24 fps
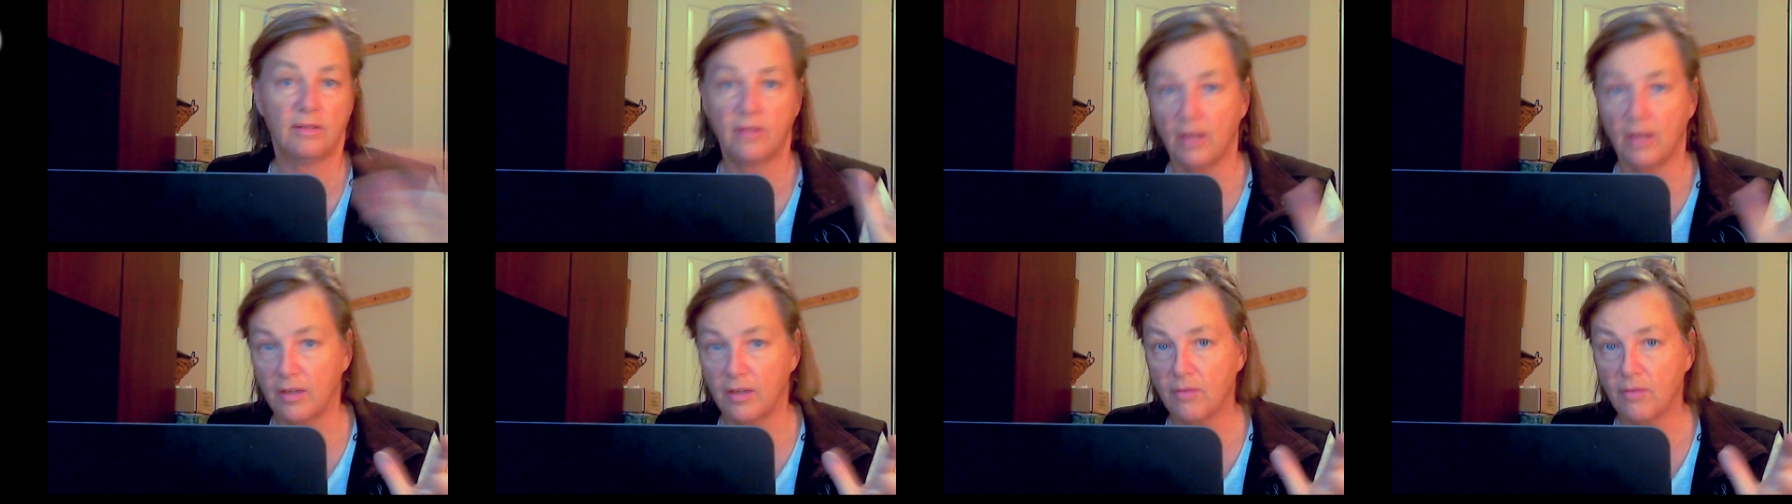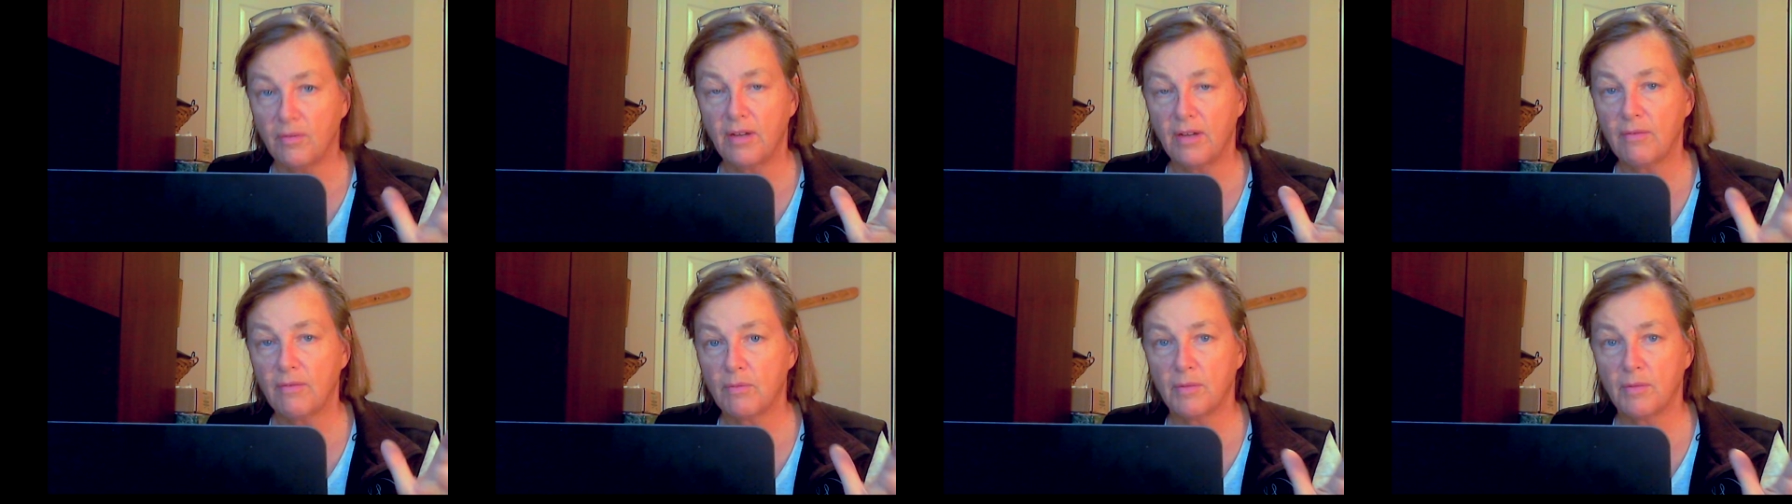I
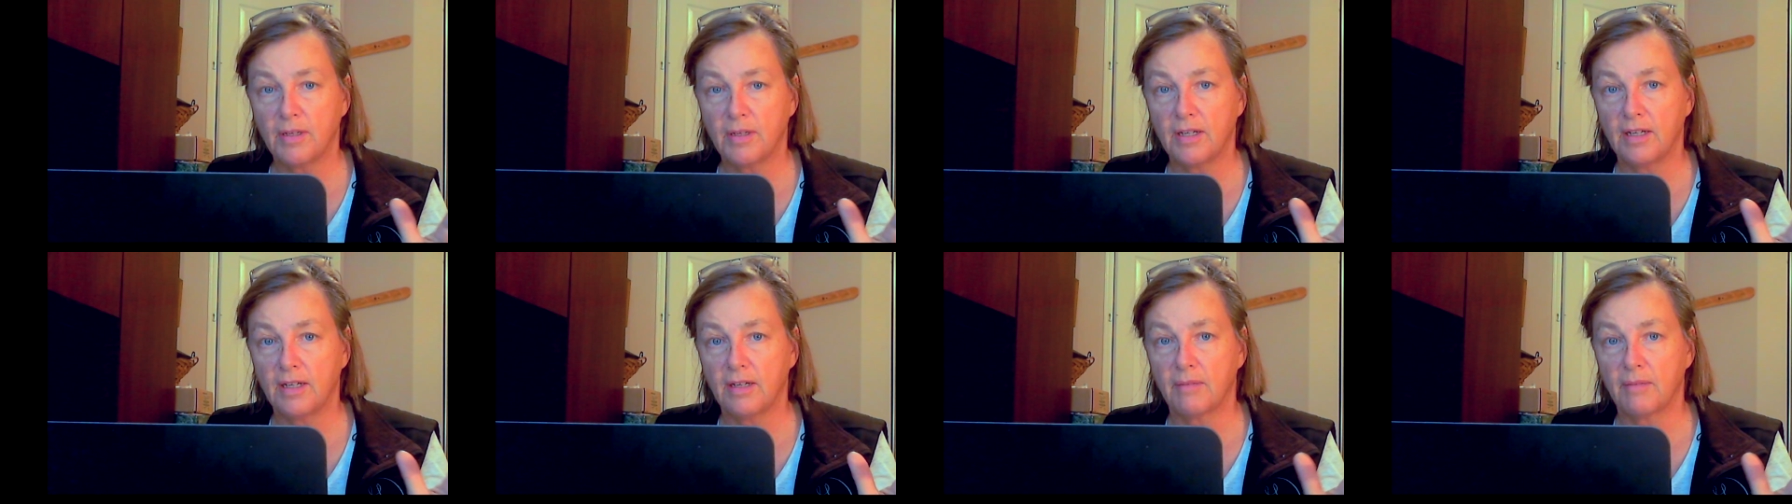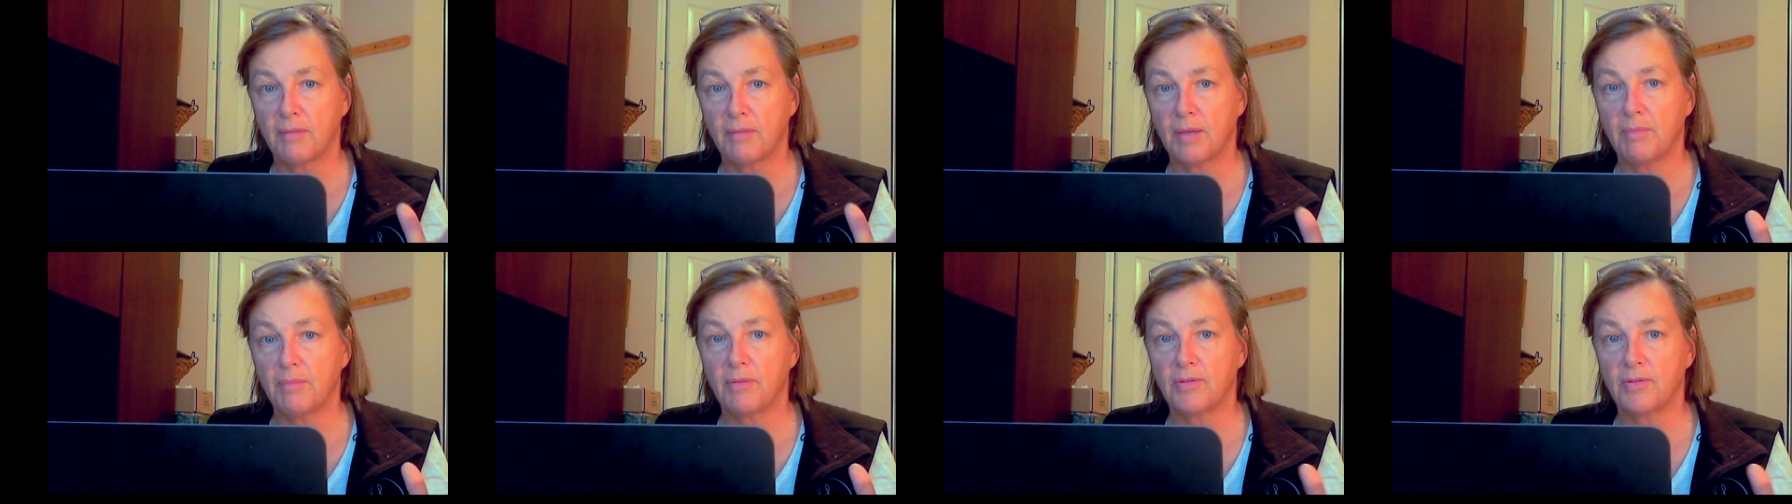don't ever want to hear
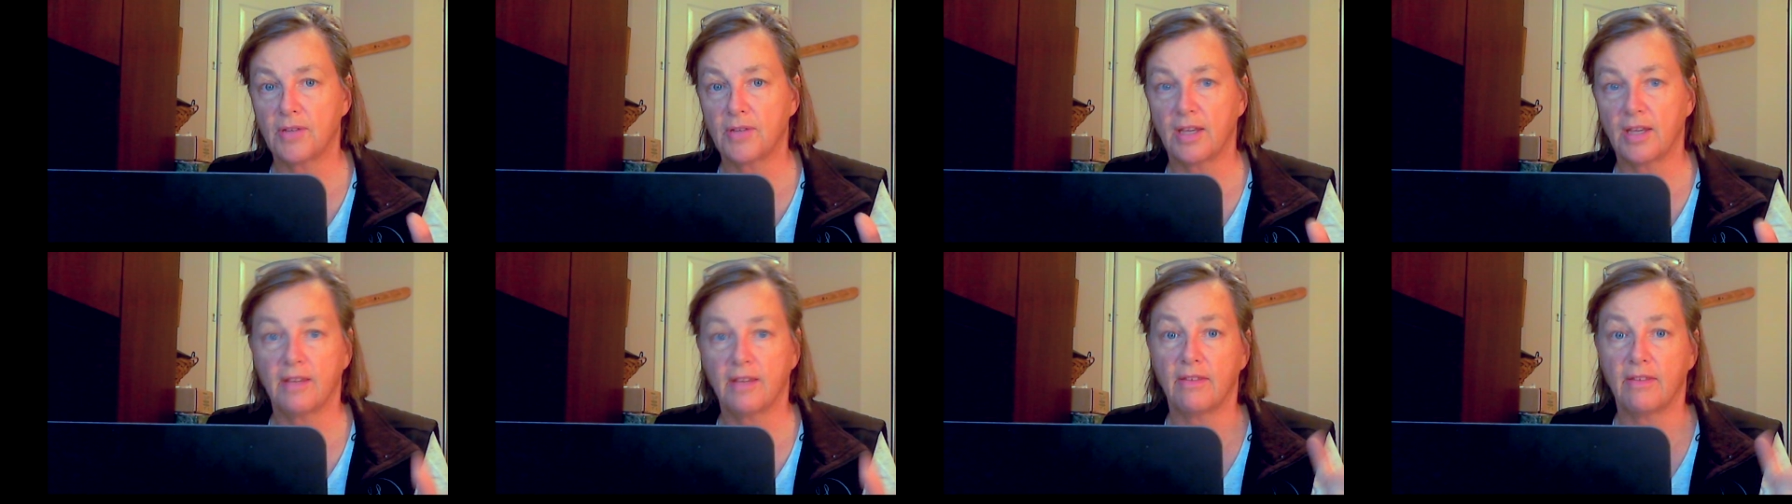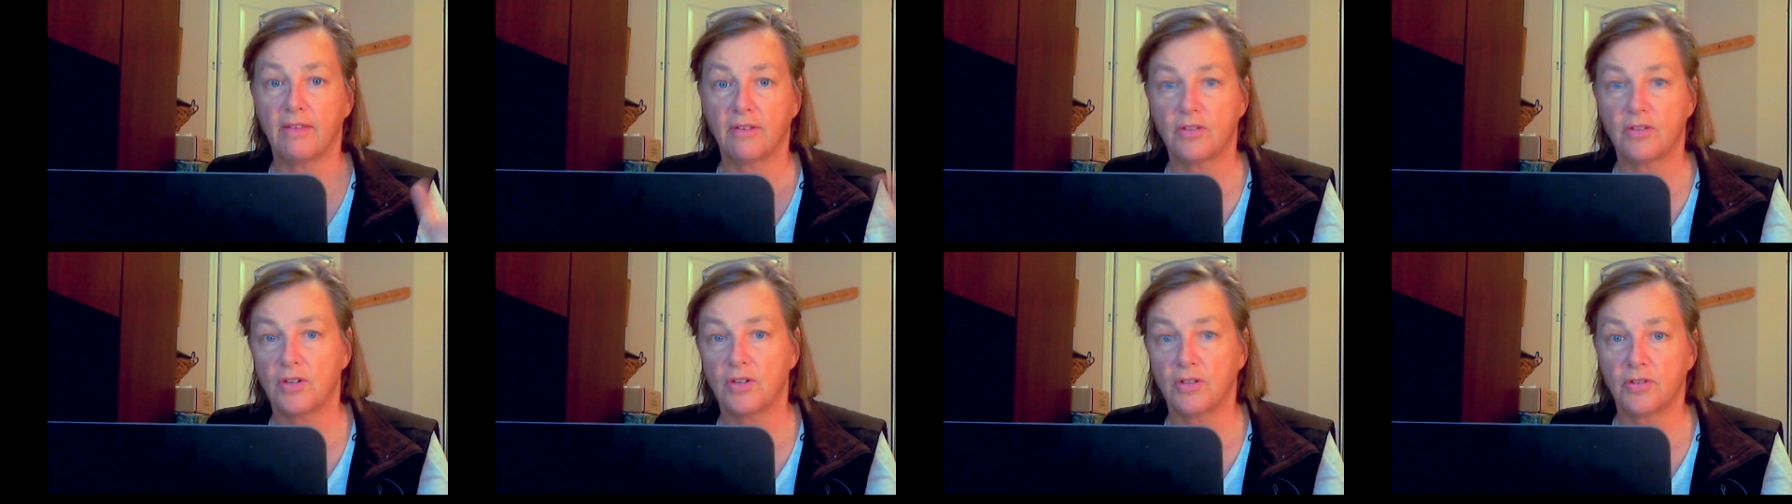people say
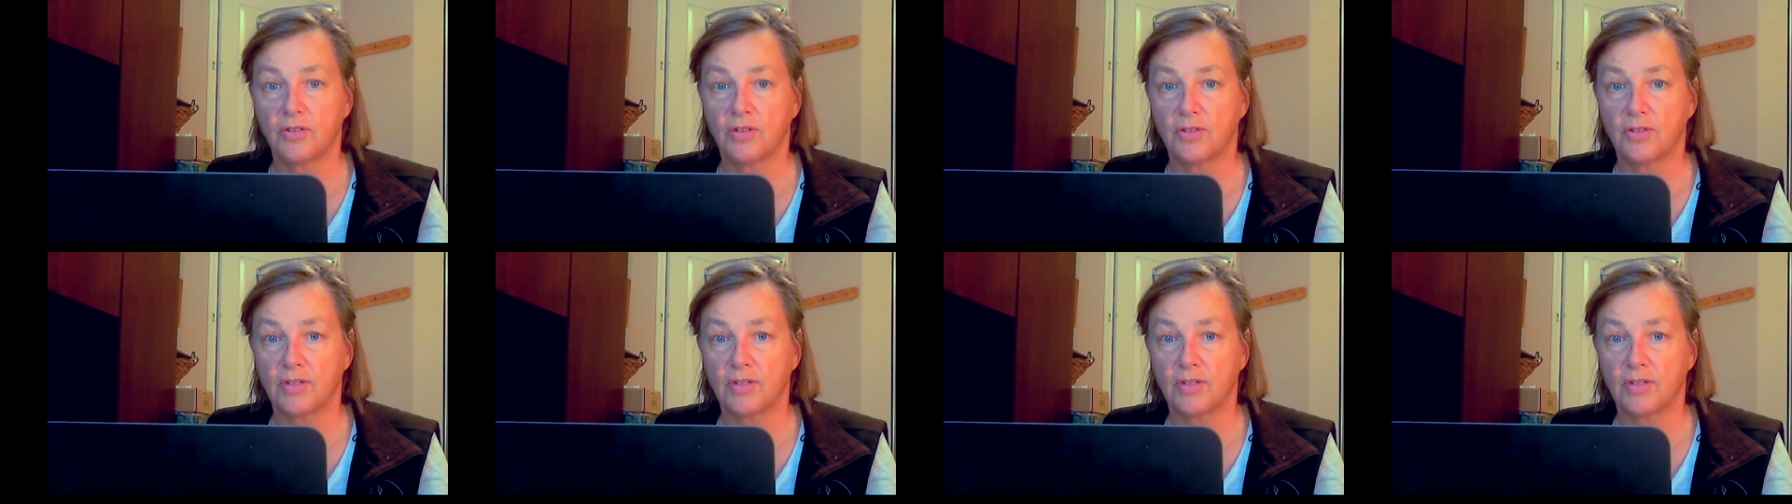that the judge